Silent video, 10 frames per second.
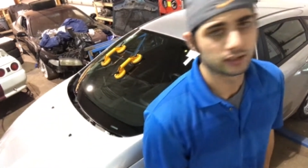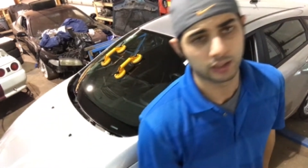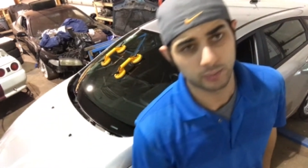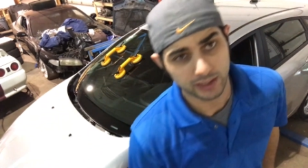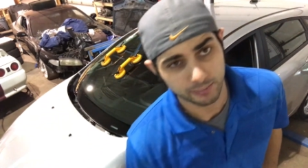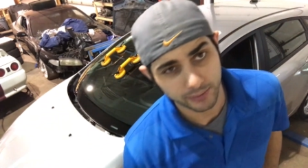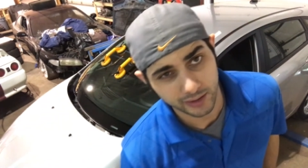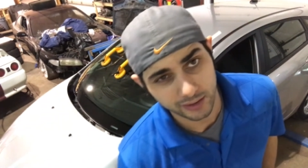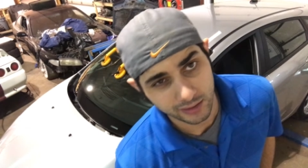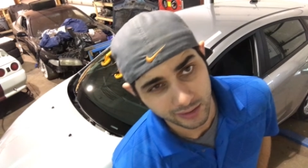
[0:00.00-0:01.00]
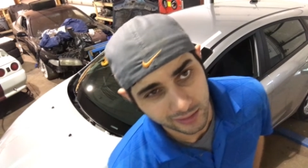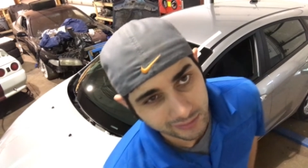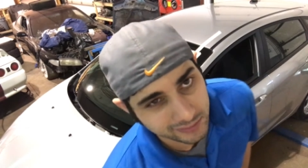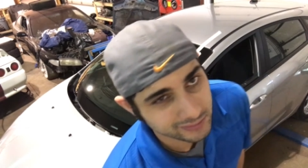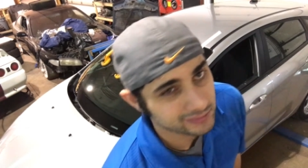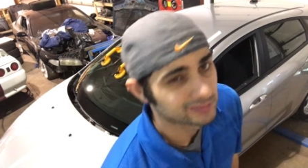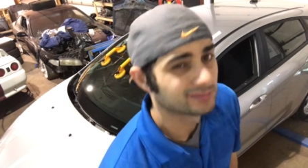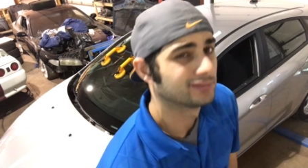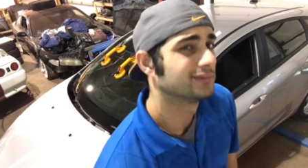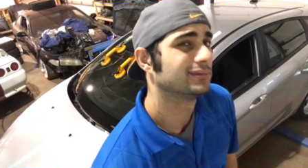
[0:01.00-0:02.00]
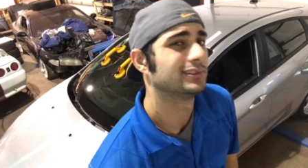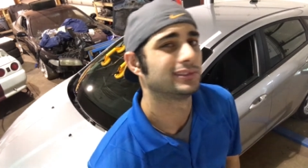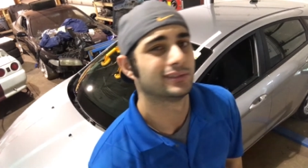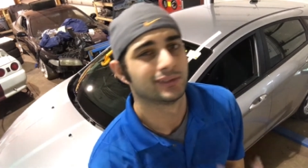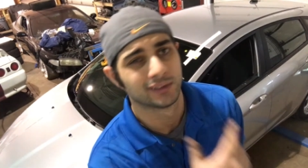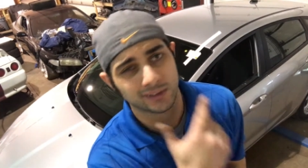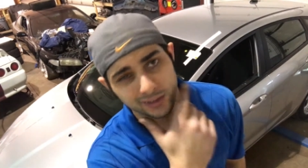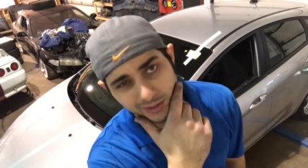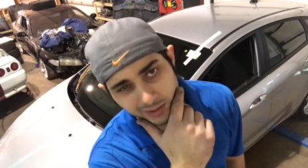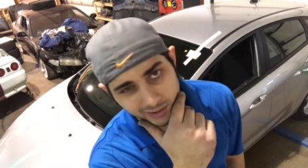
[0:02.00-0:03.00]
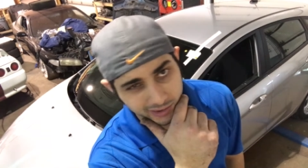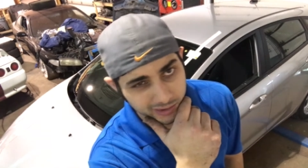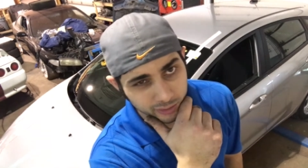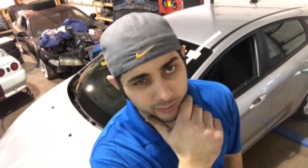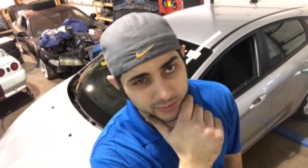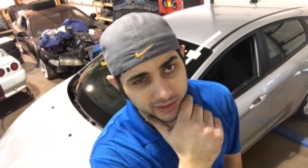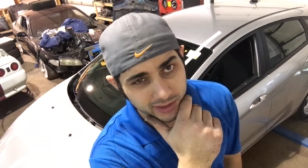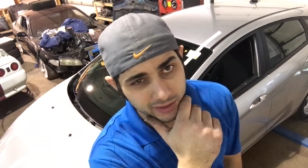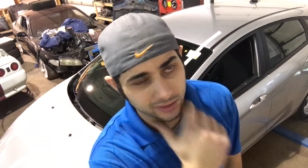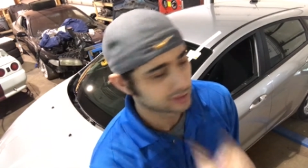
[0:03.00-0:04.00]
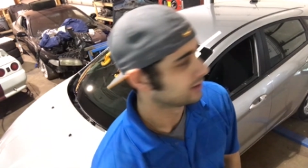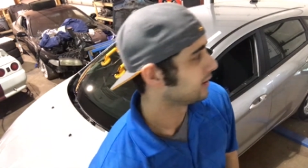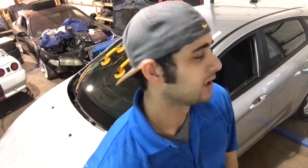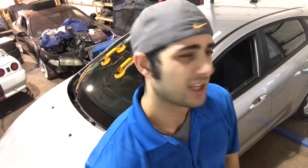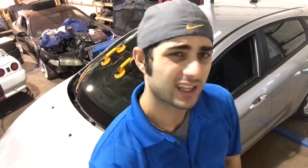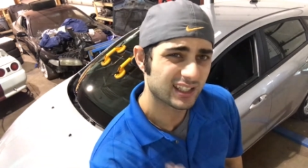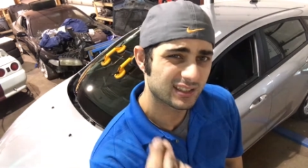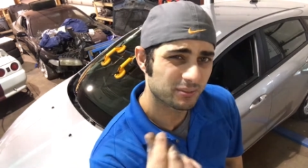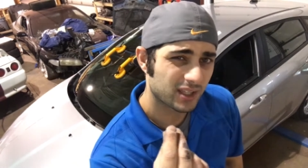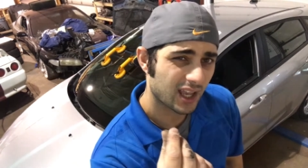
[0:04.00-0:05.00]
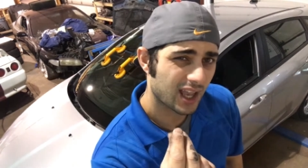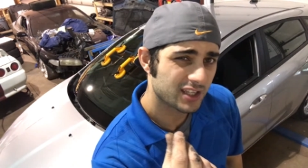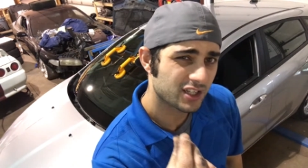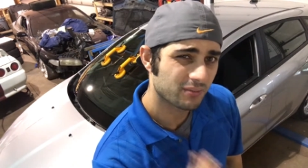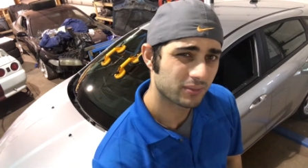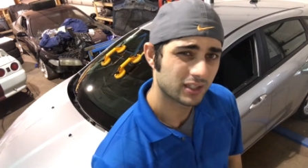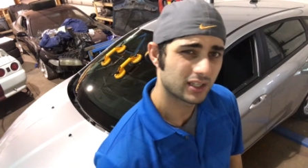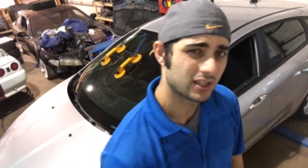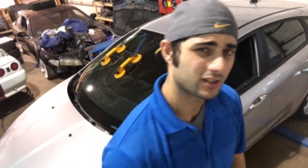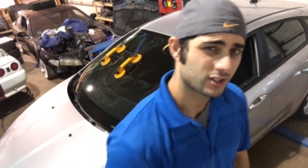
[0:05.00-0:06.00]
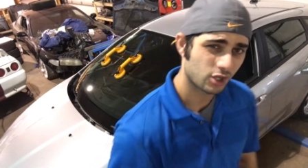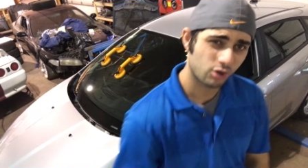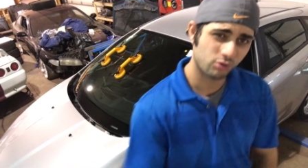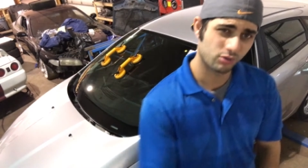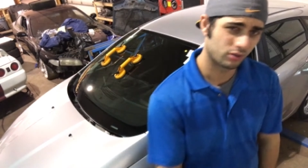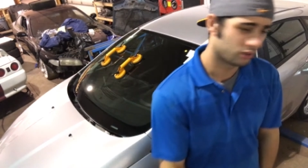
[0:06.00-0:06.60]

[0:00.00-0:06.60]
Then we get paid. You know what I'm saying? Get some cash up in here. Yo,